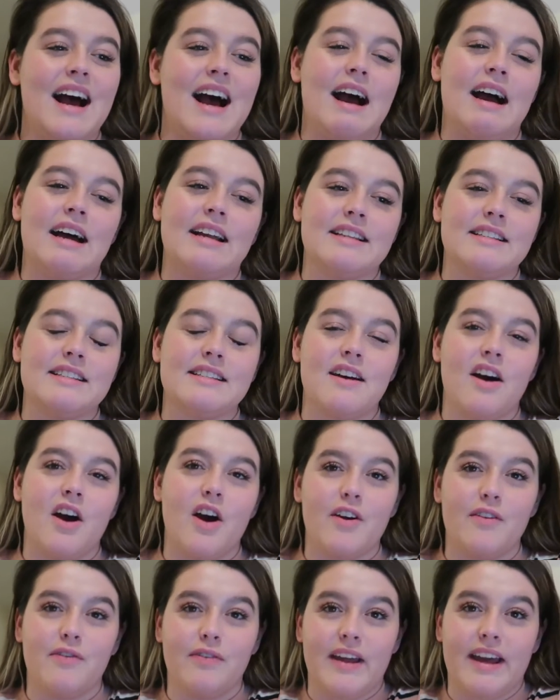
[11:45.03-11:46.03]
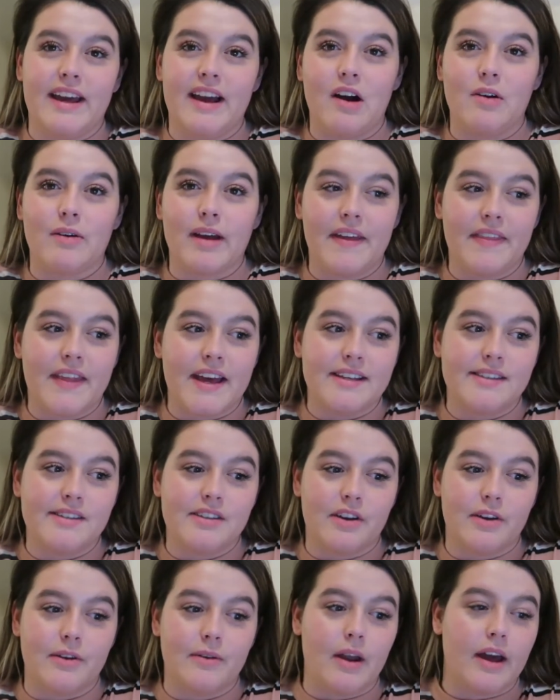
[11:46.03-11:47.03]
and hopefully I'll get there
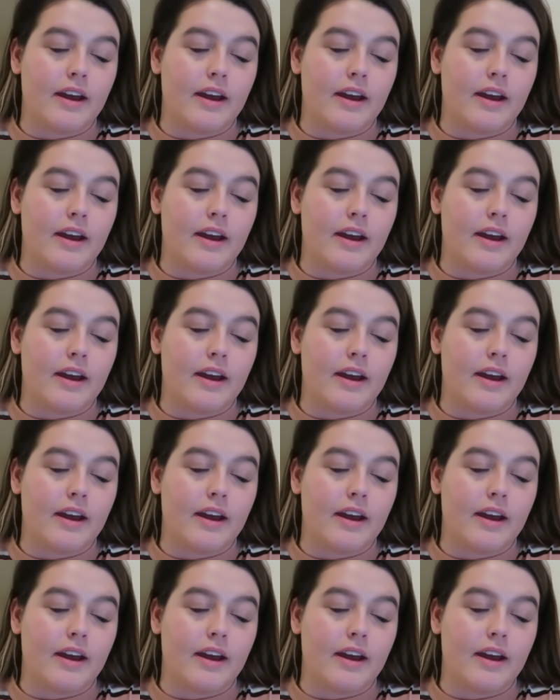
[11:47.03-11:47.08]
soon.